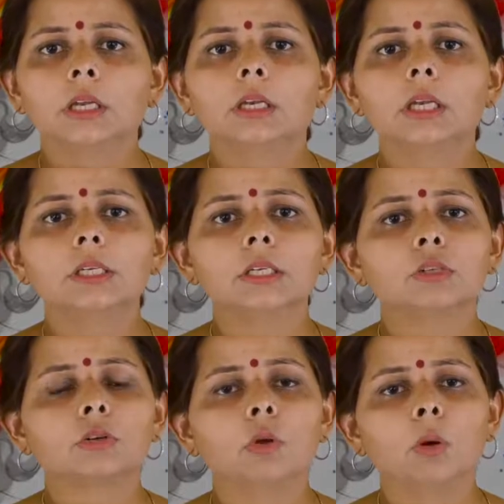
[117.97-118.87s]
leading to
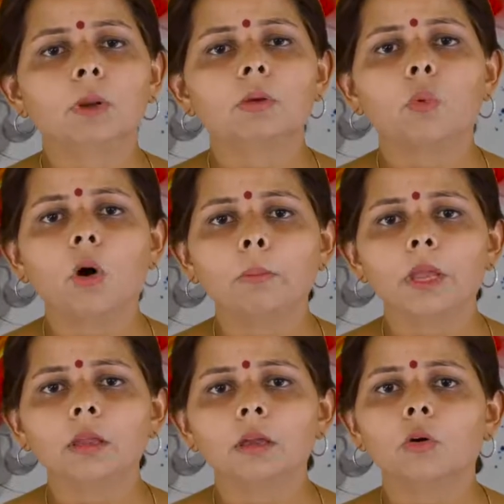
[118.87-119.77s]
global
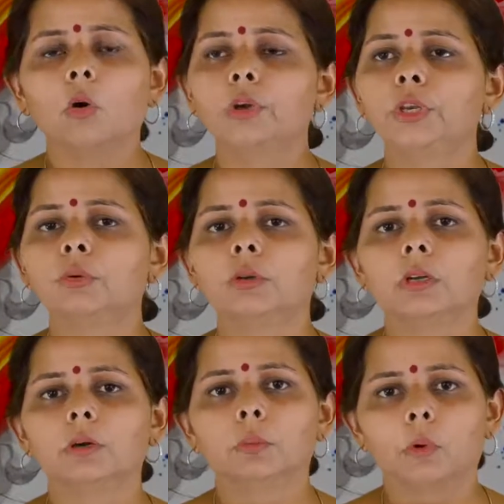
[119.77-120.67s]
warming or
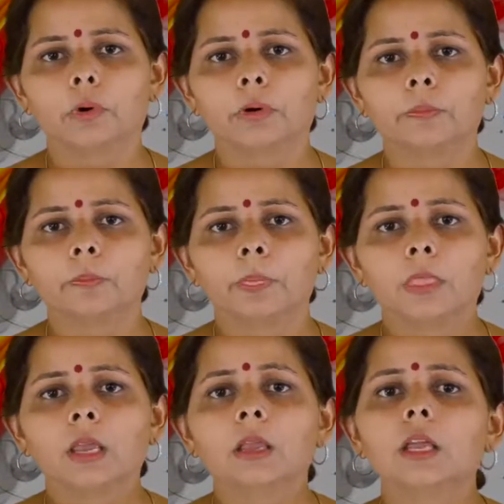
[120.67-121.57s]
nuclear war.
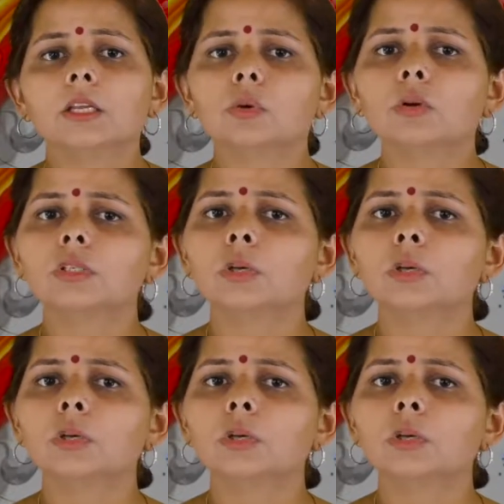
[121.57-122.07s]
It also